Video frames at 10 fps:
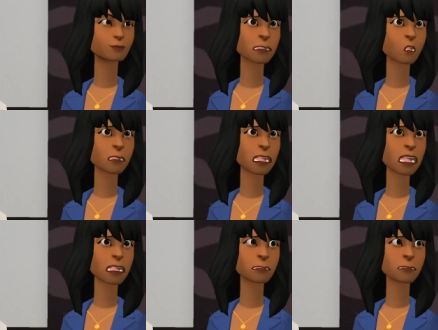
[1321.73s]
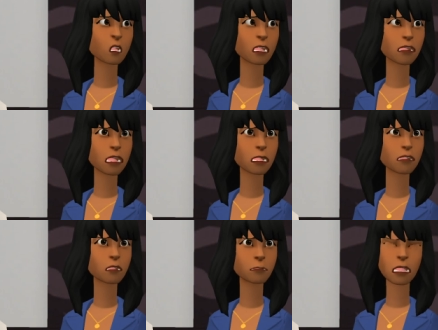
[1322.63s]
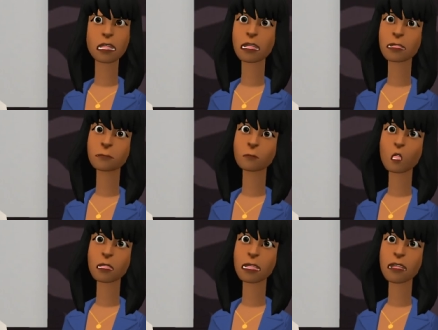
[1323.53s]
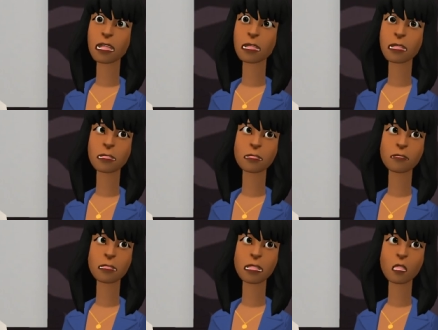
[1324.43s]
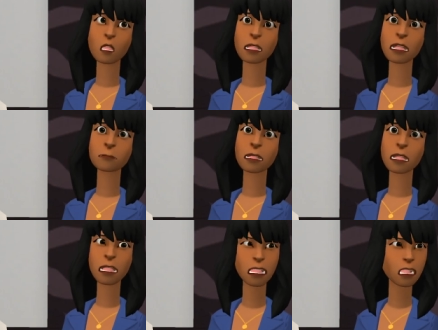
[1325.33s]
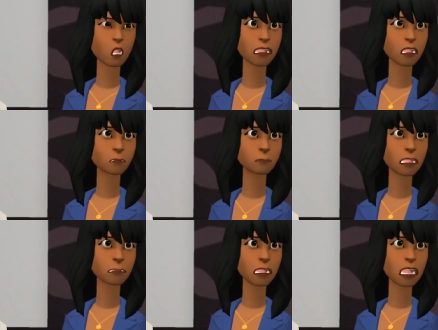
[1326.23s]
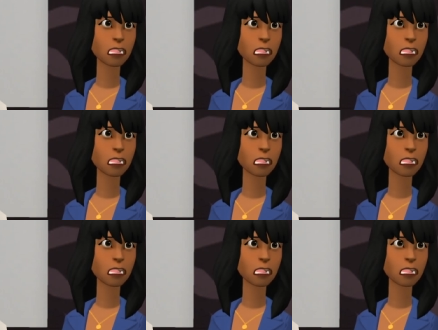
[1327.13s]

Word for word: You mean, all of the affirmations and positive things I've said weren't making the universe bring me